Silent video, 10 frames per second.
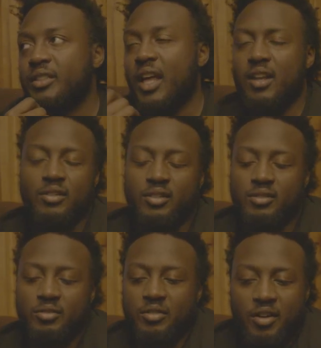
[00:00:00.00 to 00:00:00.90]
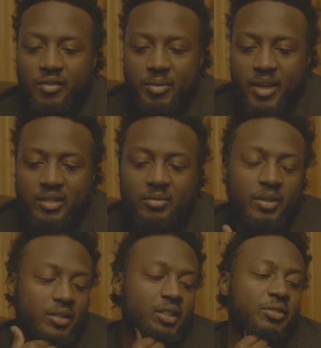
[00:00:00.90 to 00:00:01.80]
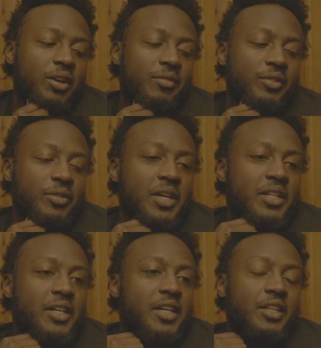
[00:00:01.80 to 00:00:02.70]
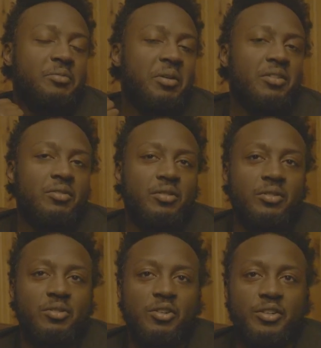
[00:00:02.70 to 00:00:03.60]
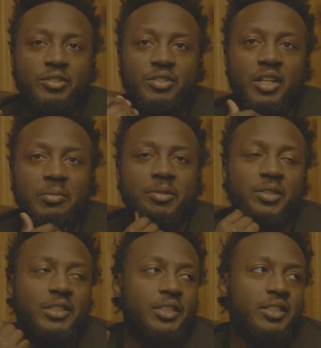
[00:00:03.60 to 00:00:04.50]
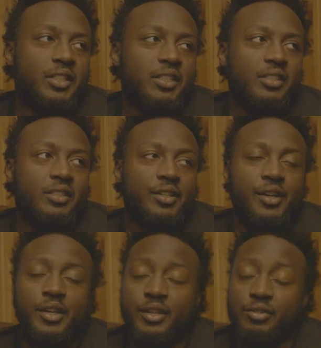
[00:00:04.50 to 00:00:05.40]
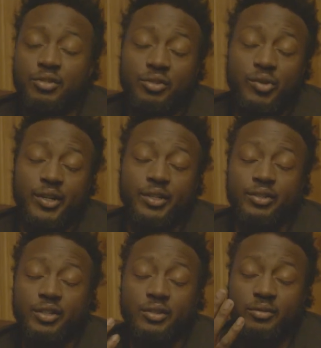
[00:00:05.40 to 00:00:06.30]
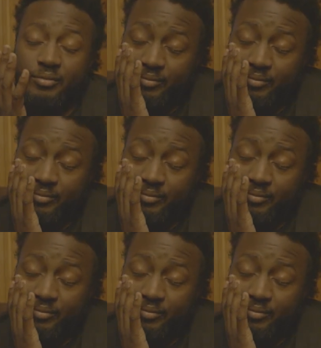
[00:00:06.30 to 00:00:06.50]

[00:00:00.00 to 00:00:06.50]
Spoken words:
I don't know, wherever, Basketball City, wherever you at. You pick your little corner, you set up your shit, and you just work, you know?